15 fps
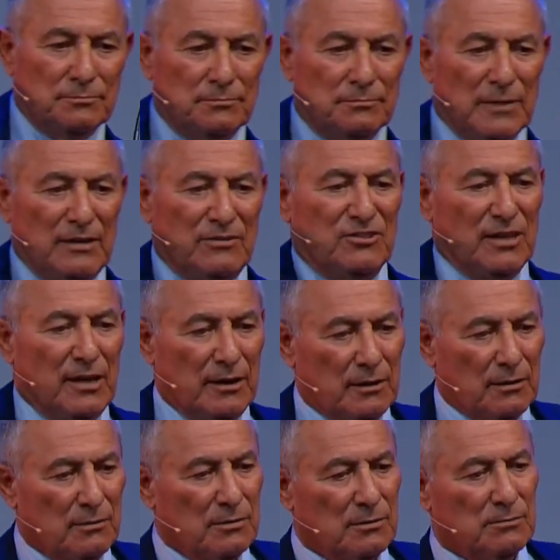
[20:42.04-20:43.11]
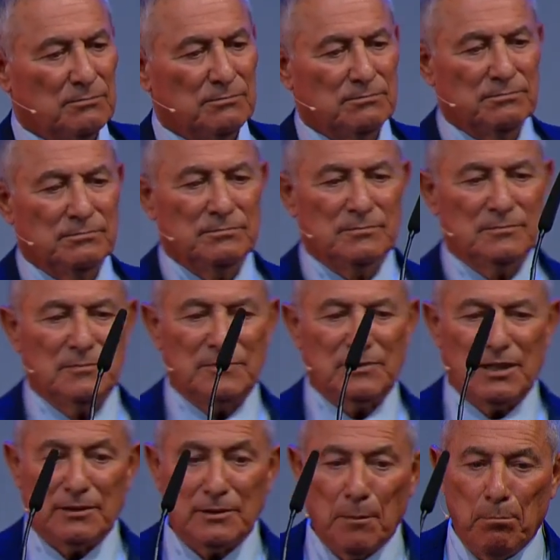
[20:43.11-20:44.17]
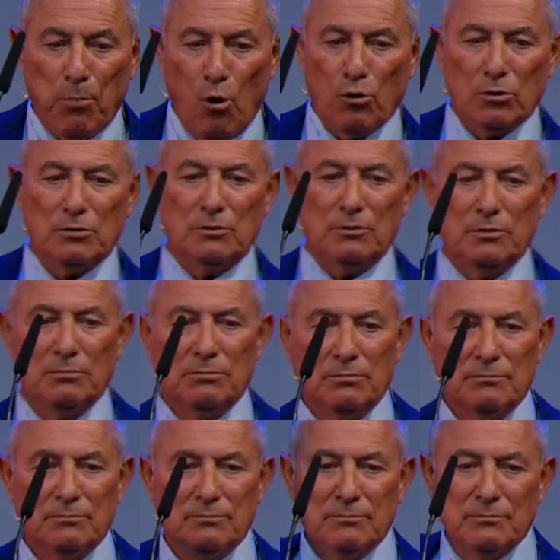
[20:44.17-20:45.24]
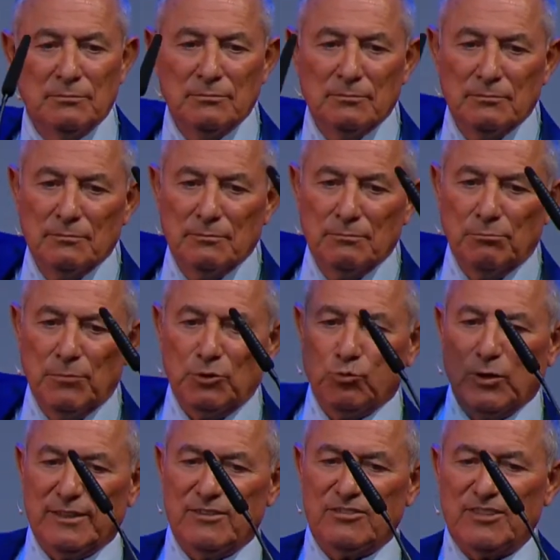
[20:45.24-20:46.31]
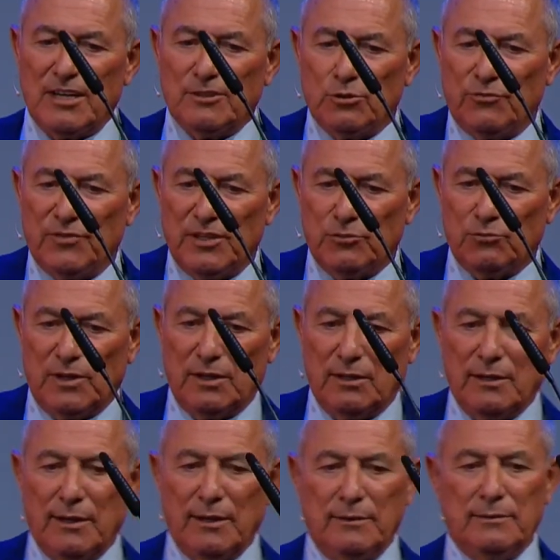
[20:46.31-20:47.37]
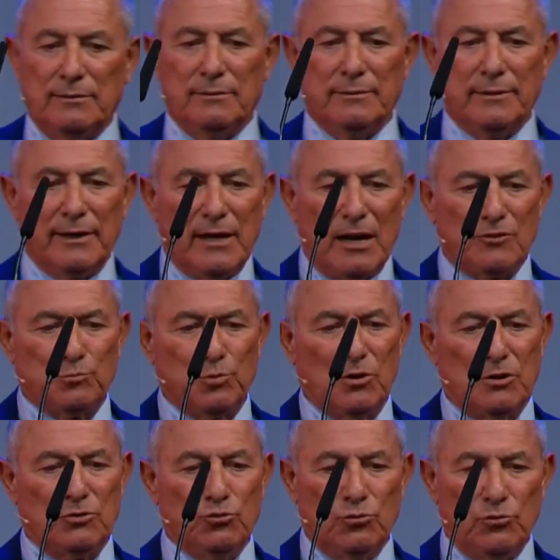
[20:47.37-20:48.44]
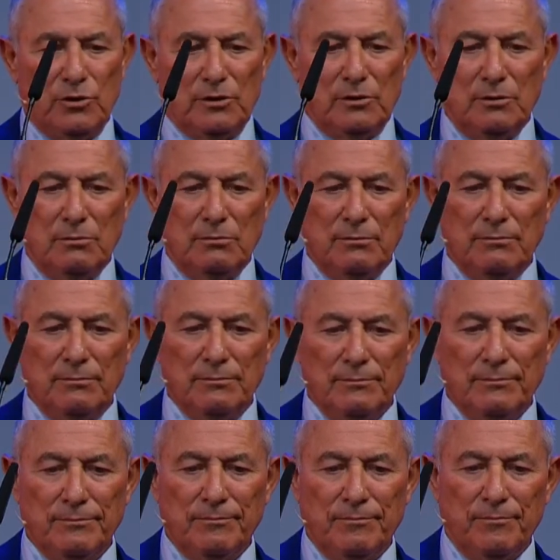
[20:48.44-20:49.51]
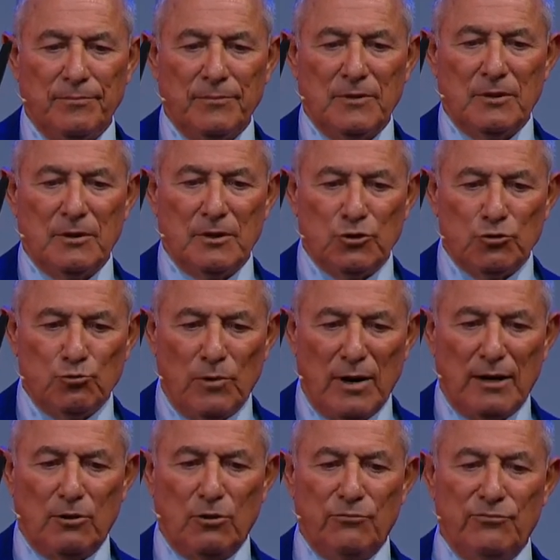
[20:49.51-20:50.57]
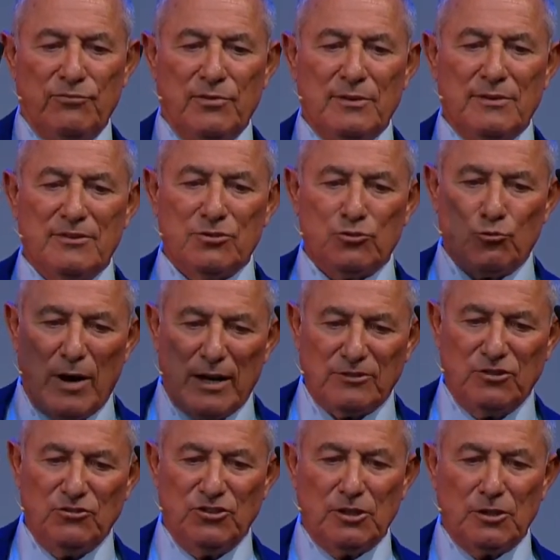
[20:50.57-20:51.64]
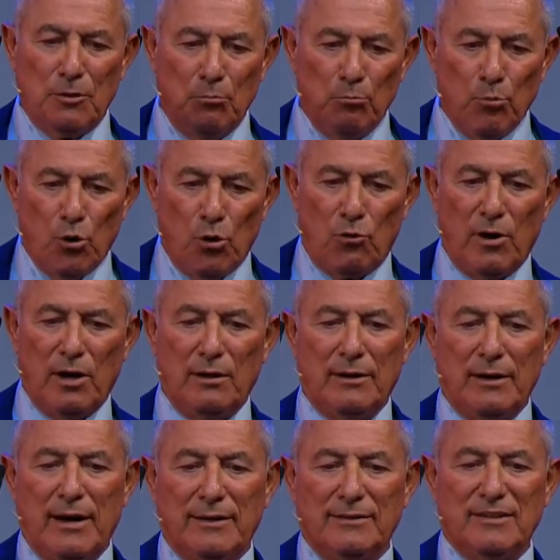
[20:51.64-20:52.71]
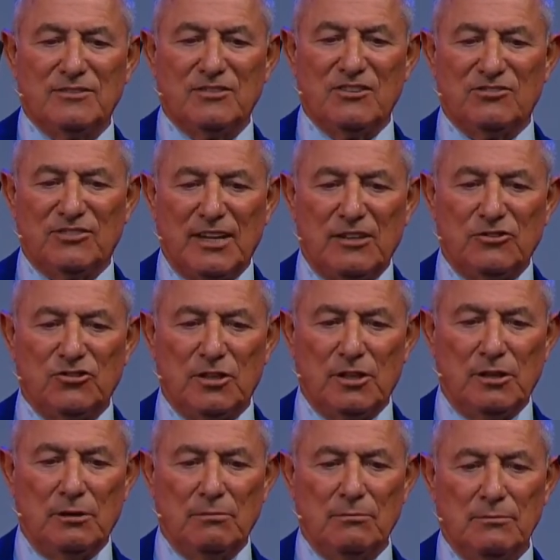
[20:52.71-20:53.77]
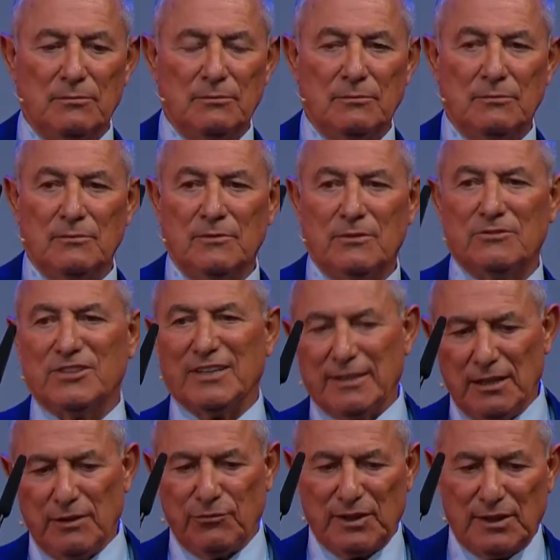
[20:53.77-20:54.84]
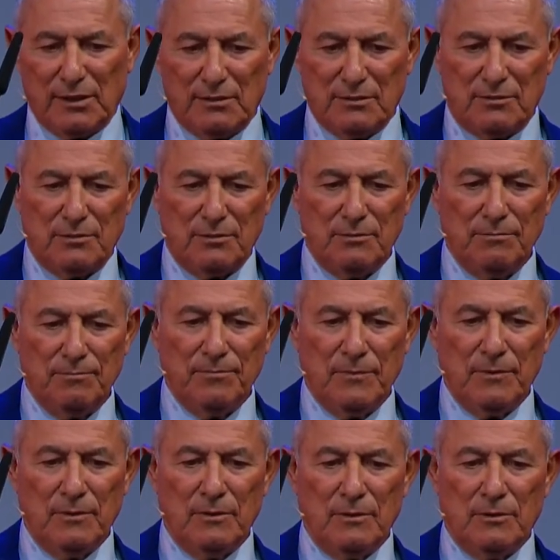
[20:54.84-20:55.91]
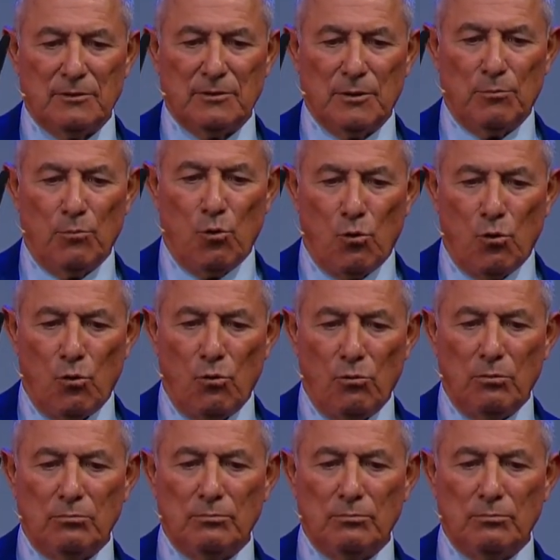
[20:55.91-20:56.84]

by saying that the bond between the State of Israel and diaspora Jewry is one of strategic, moral, and existential significance. The more